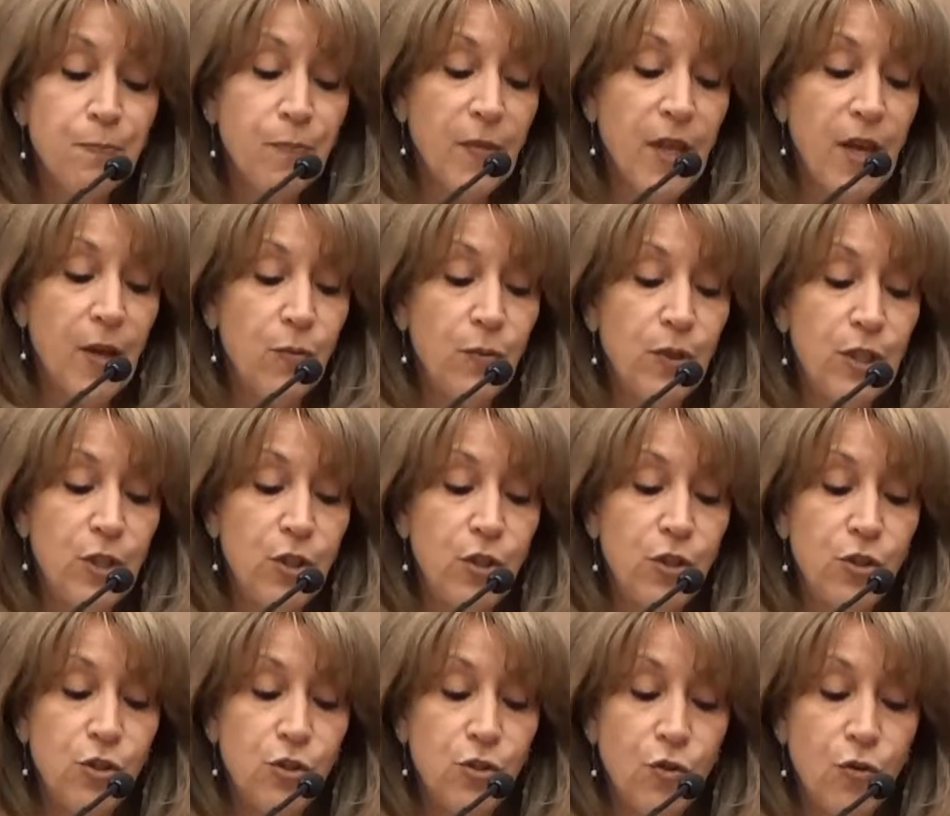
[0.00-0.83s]
and
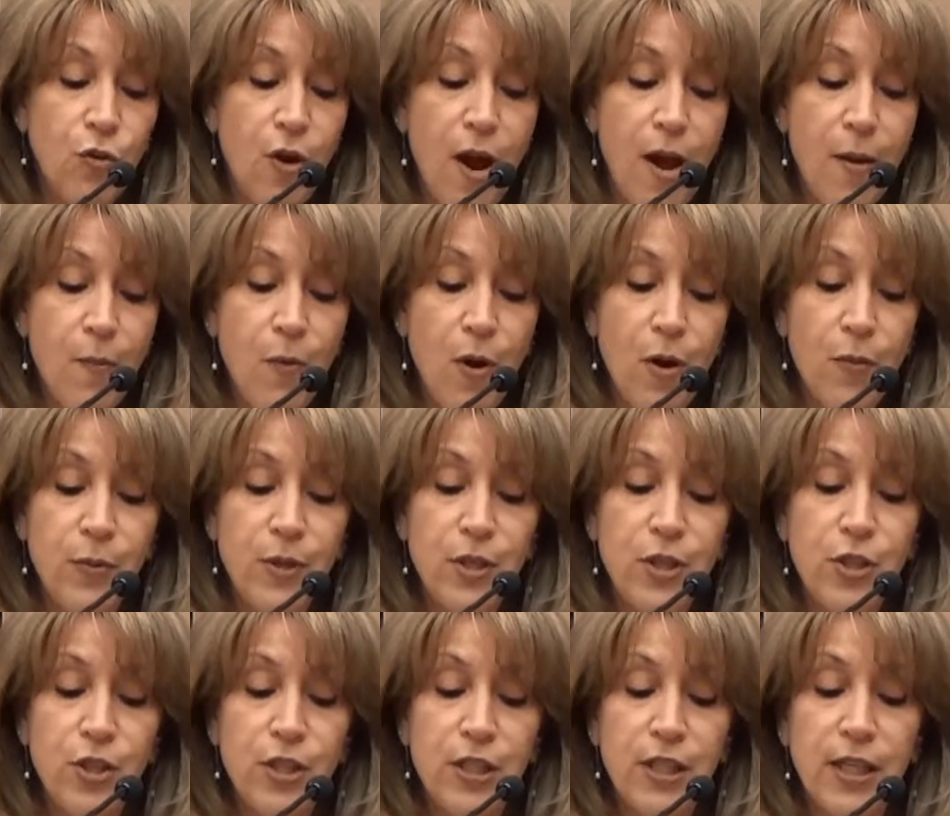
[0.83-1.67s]
reduced crime while
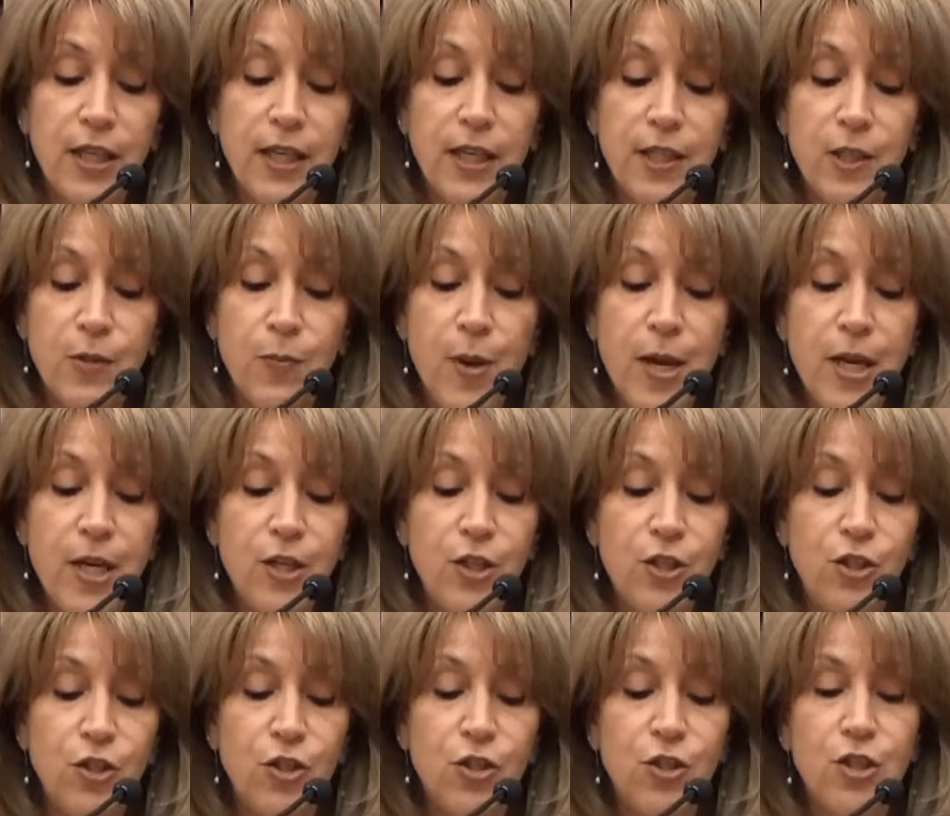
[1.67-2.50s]
reducing
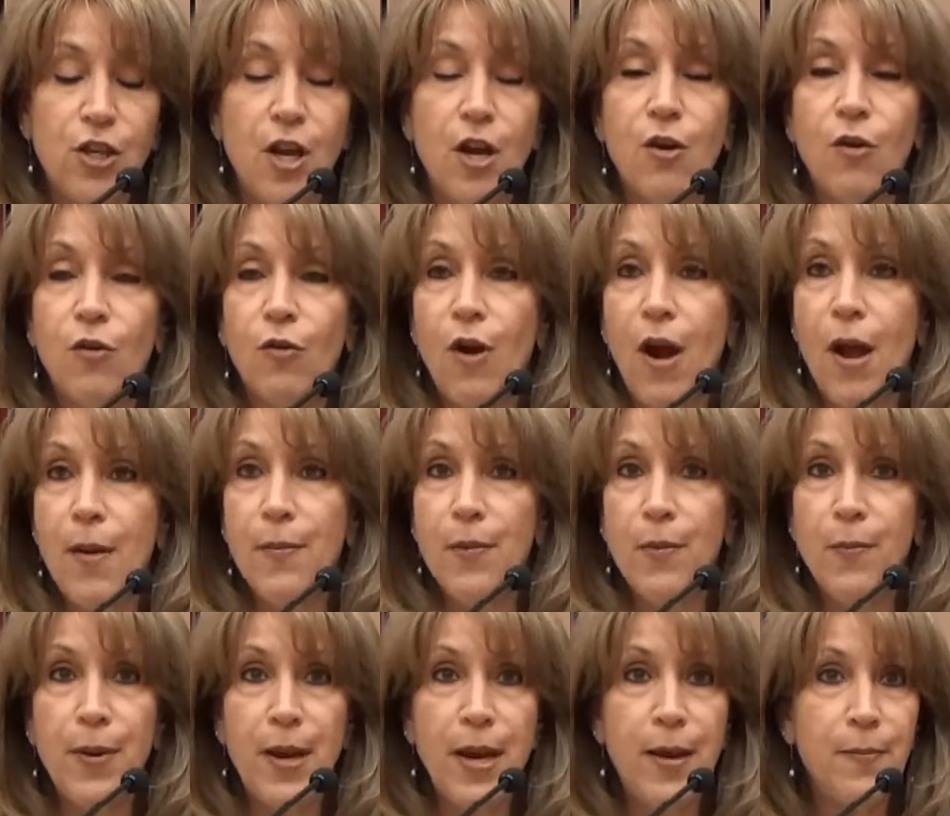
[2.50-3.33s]
expenditures on
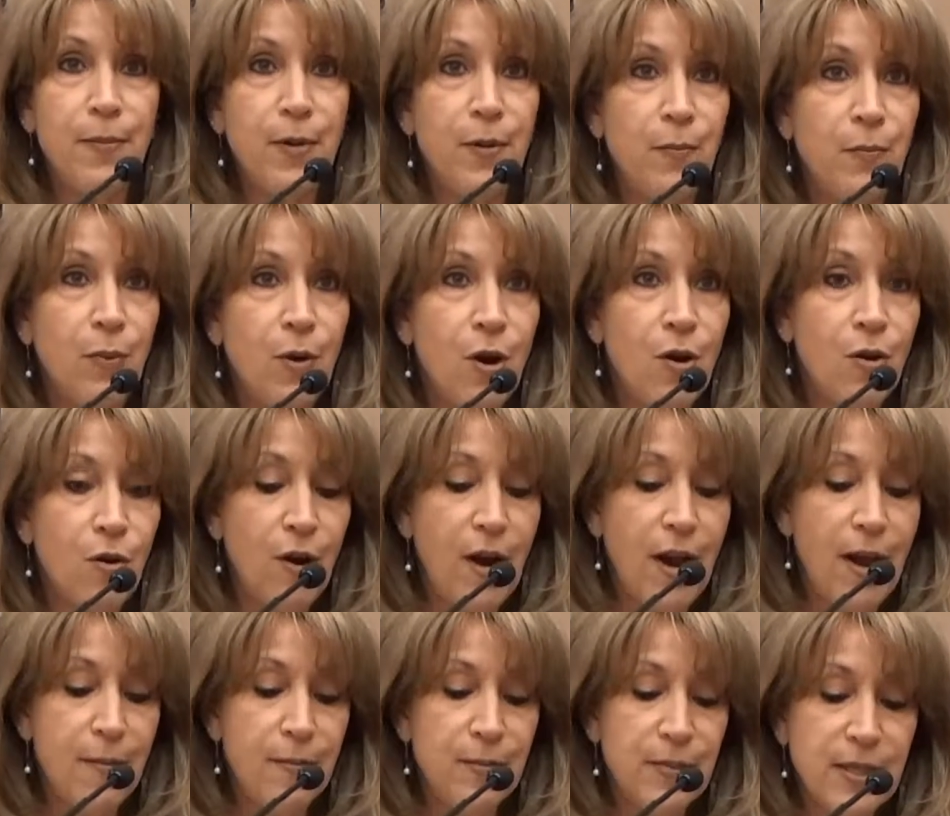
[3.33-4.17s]
crime abatement
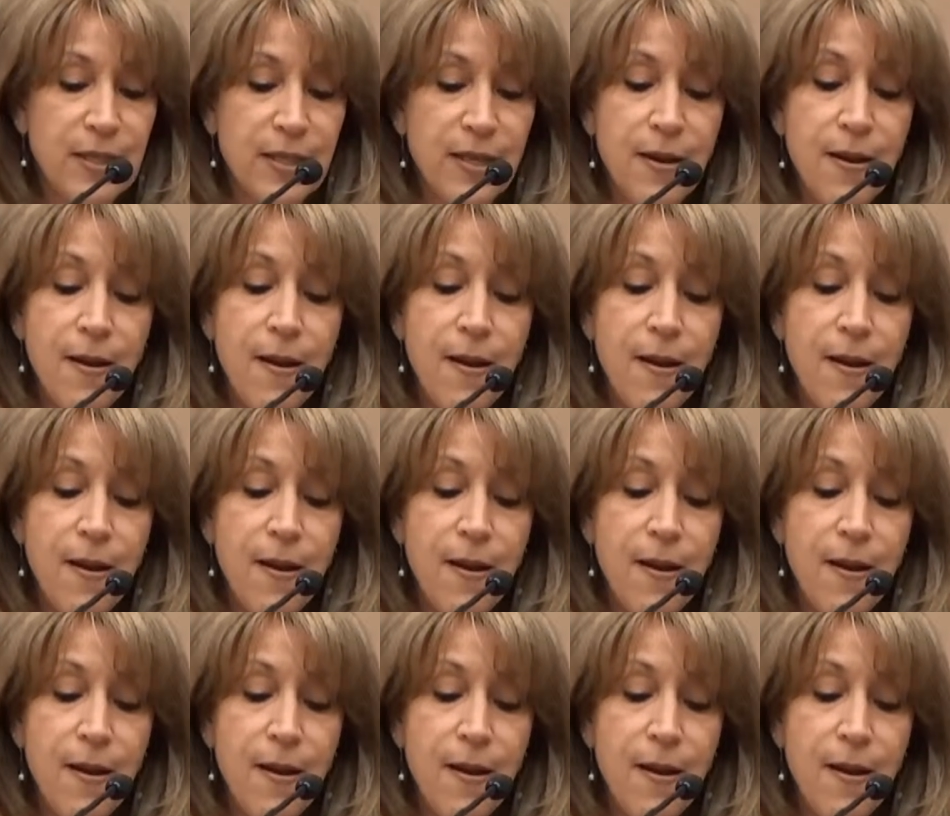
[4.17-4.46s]
programs.